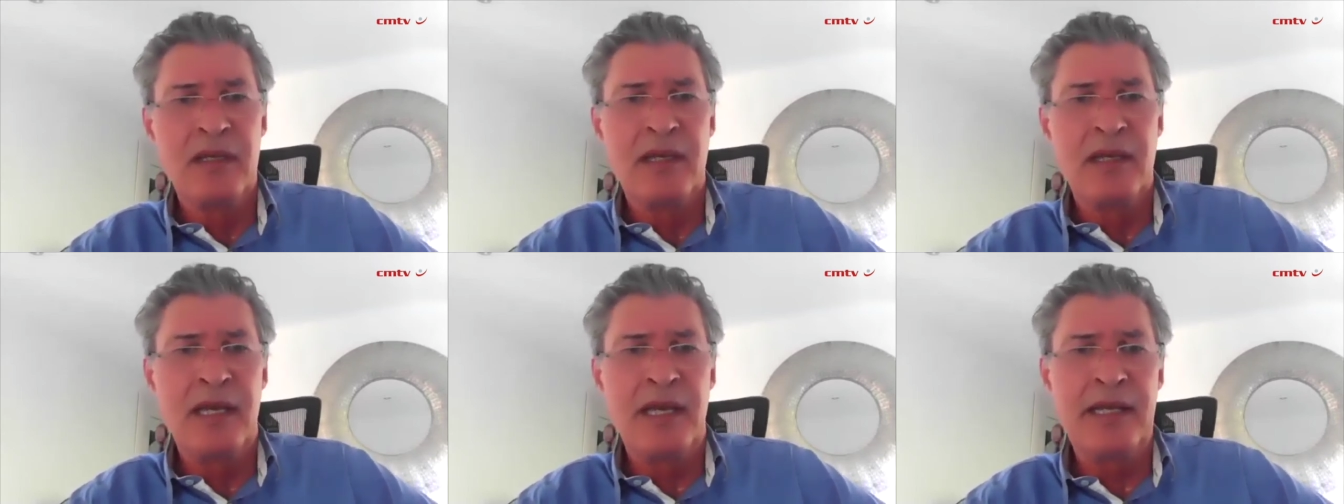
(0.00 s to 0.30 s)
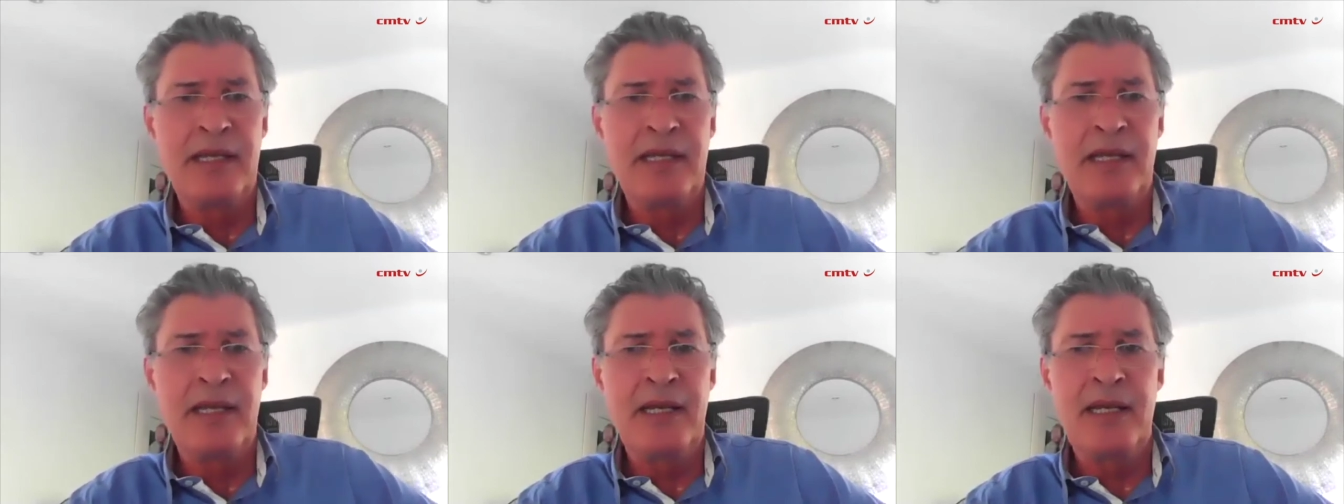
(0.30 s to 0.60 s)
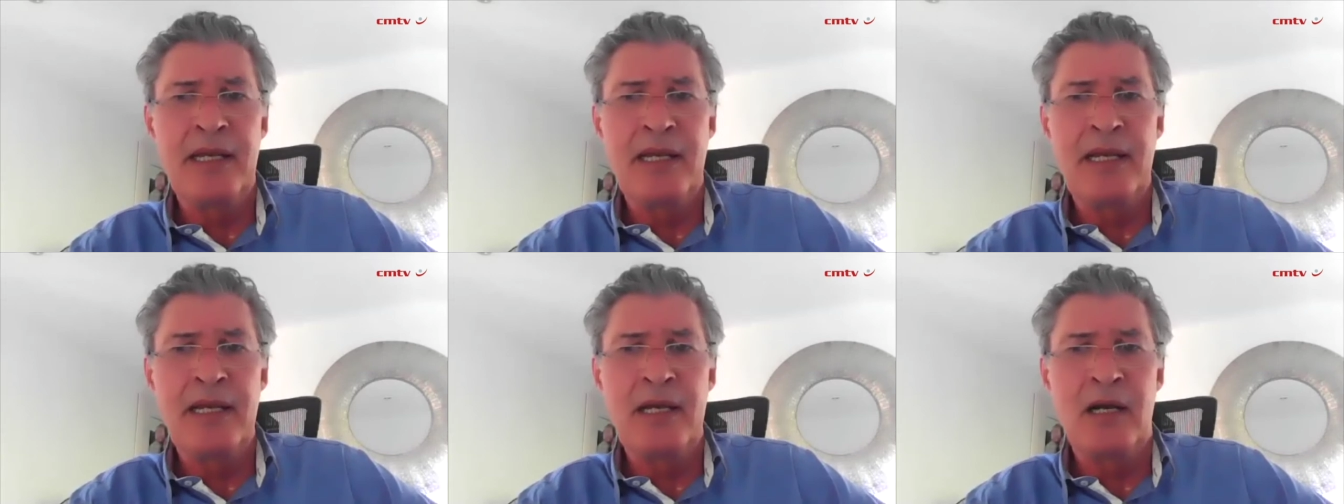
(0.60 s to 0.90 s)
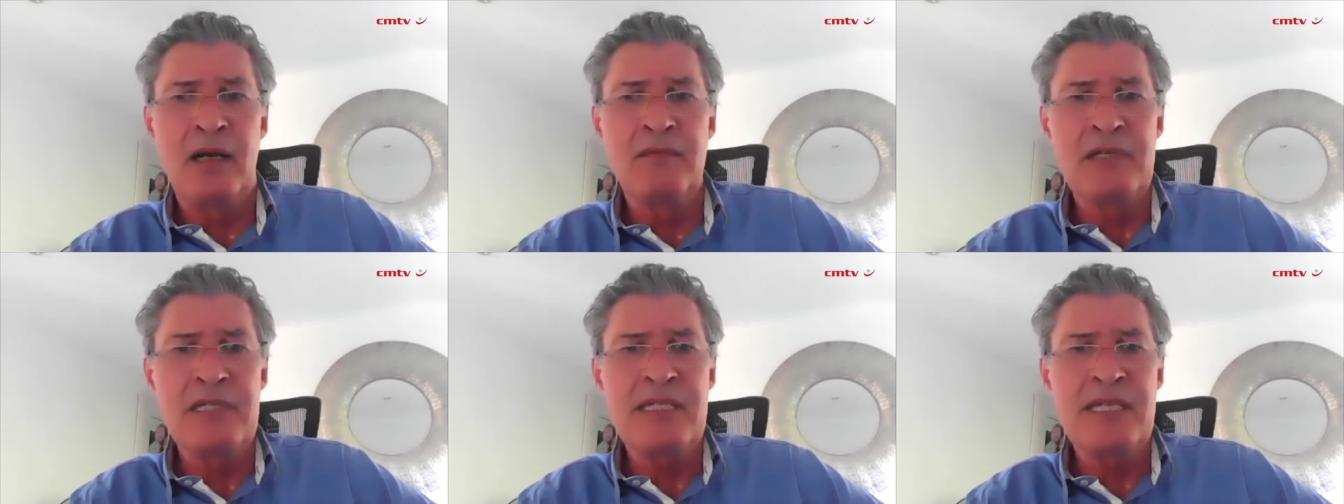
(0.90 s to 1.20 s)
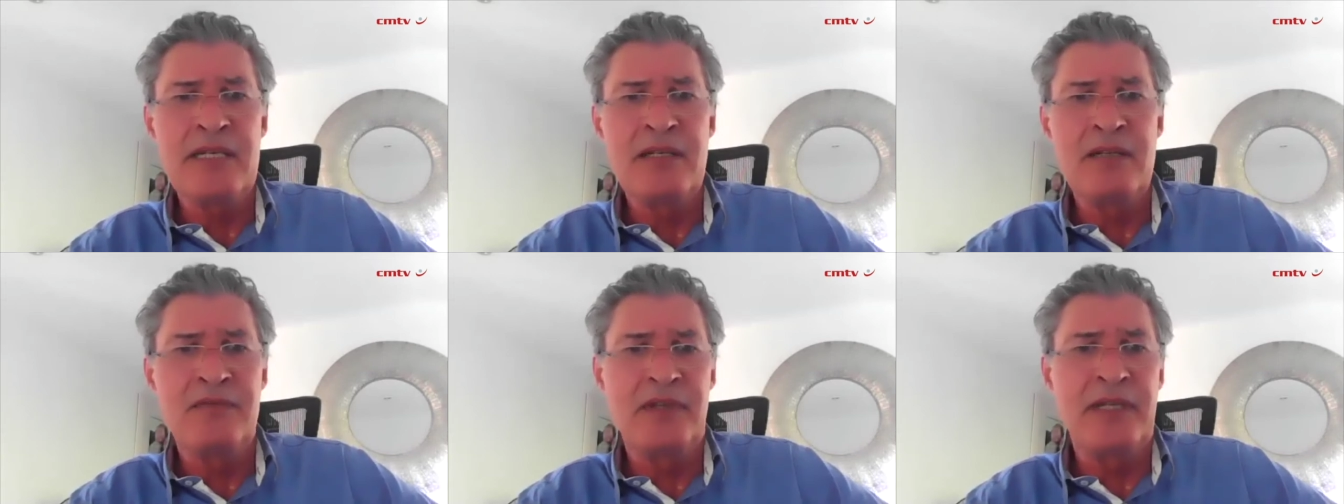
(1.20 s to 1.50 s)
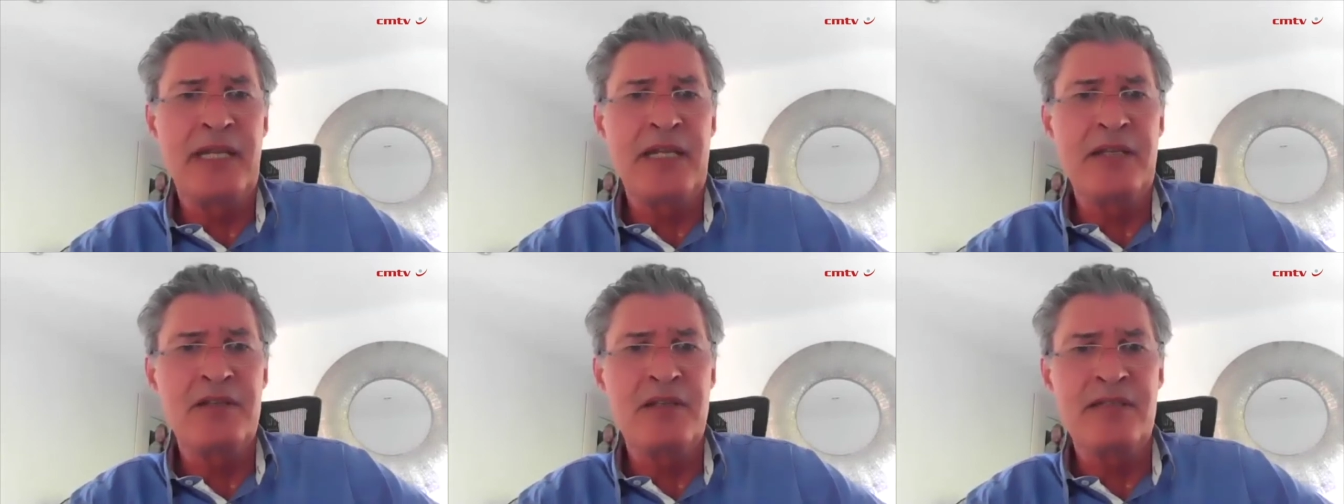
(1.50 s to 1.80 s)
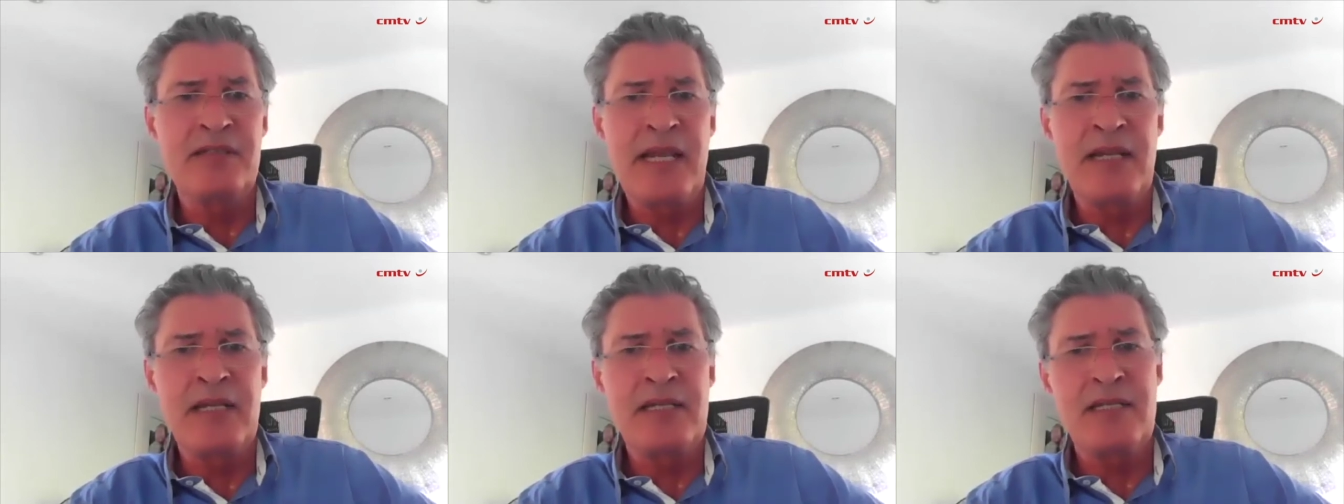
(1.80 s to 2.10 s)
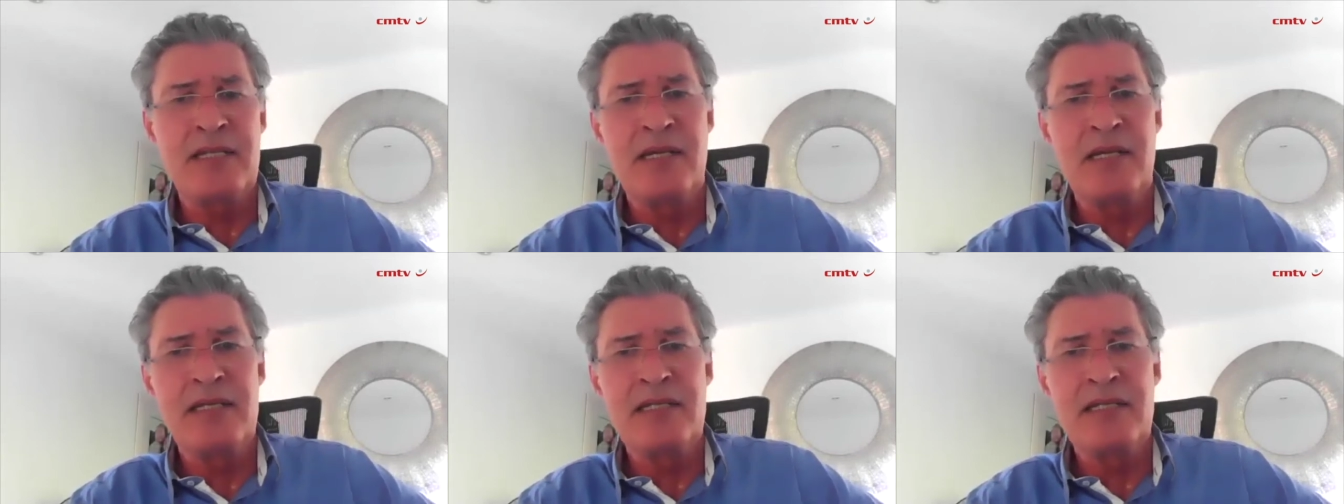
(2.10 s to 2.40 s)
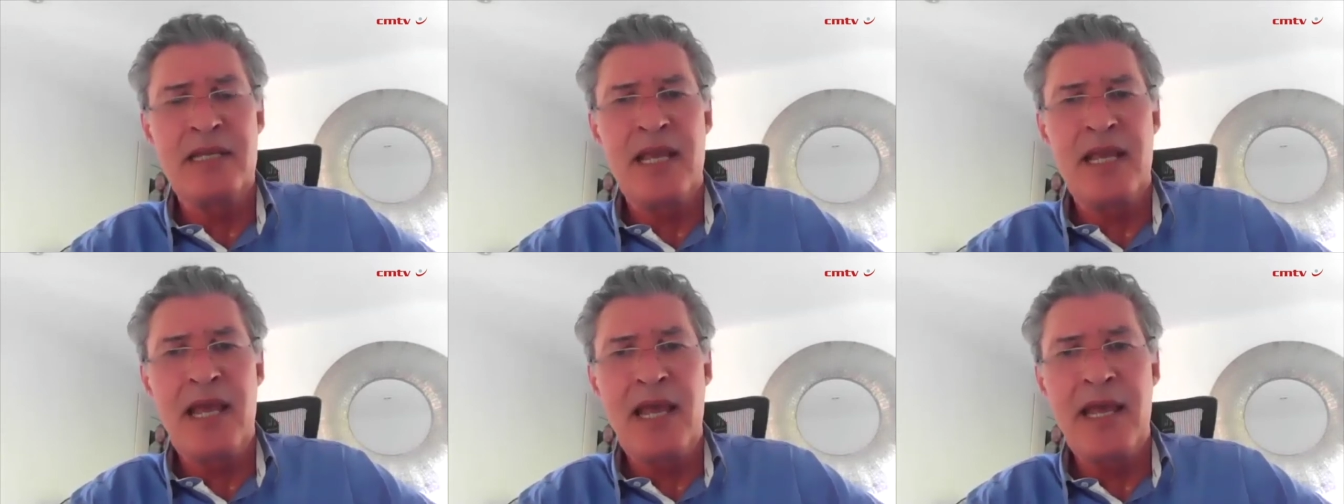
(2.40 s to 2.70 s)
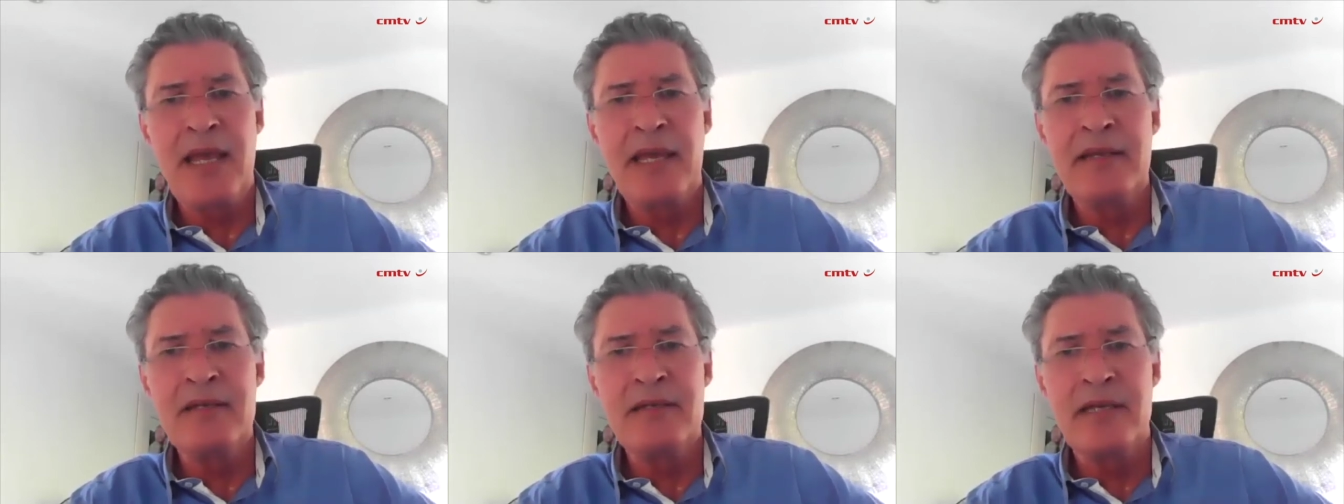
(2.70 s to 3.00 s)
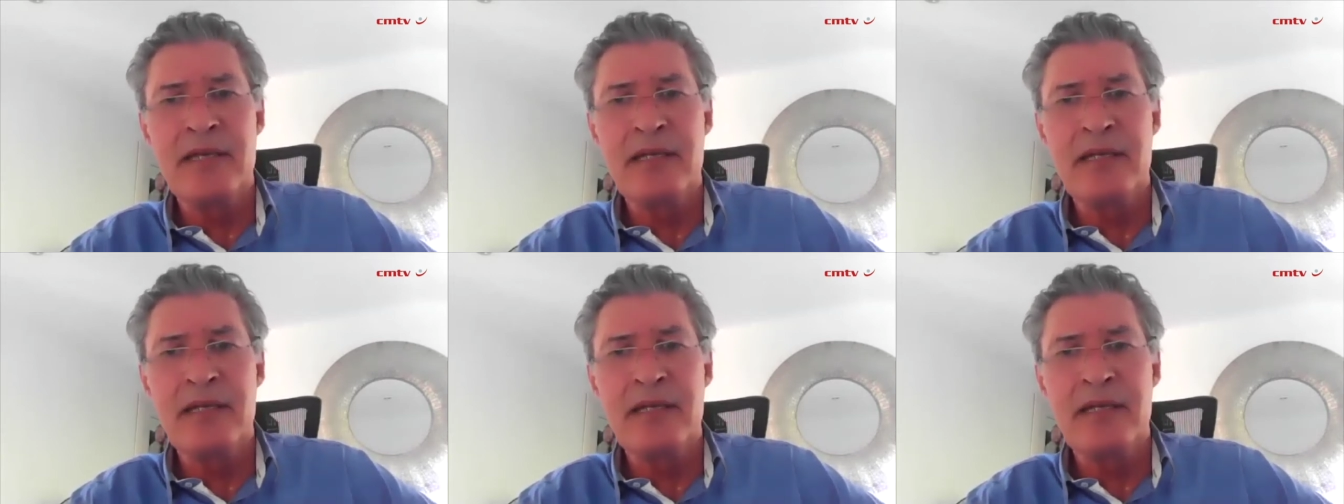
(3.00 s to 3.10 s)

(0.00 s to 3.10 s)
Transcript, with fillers: And obviously forgetting to sanitize their hand